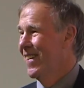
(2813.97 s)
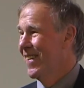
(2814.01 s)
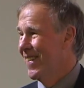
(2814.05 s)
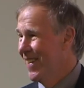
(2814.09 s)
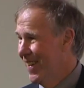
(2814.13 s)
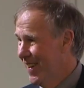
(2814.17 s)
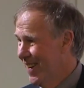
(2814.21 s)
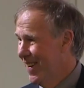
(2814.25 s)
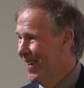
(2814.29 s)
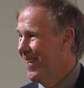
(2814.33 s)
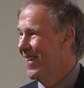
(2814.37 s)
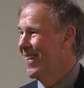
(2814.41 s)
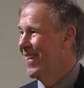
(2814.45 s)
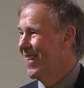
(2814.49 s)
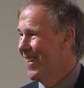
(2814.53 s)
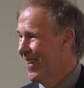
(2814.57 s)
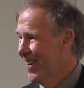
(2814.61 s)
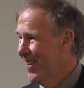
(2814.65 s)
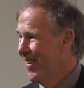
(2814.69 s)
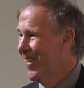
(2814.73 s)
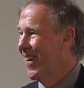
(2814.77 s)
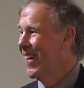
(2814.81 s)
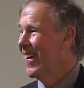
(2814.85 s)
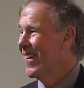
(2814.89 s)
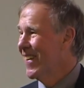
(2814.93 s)
Yeah,
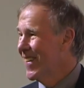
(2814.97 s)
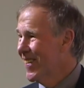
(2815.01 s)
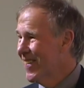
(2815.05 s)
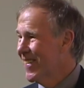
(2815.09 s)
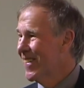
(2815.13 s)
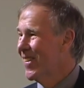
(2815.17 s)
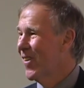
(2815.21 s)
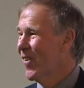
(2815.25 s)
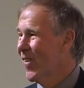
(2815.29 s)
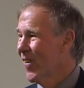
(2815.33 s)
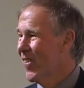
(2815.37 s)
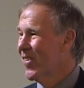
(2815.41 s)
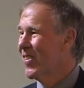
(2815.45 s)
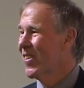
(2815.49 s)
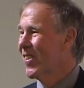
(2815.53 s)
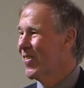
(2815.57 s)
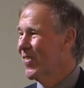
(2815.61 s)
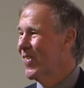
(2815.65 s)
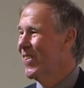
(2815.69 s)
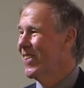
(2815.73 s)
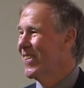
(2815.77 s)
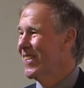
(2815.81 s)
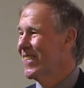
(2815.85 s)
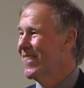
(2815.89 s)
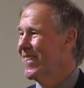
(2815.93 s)
one of the authors of the
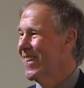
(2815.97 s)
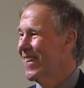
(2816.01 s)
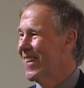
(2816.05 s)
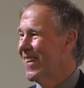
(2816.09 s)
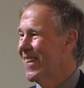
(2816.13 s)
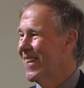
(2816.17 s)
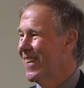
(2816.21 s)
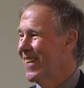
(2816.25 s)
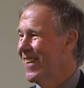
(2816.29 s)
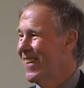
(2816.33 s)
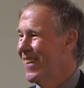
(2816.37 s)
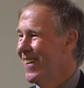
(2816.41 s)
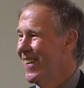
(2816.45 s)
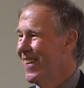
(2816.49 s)
Pure Study.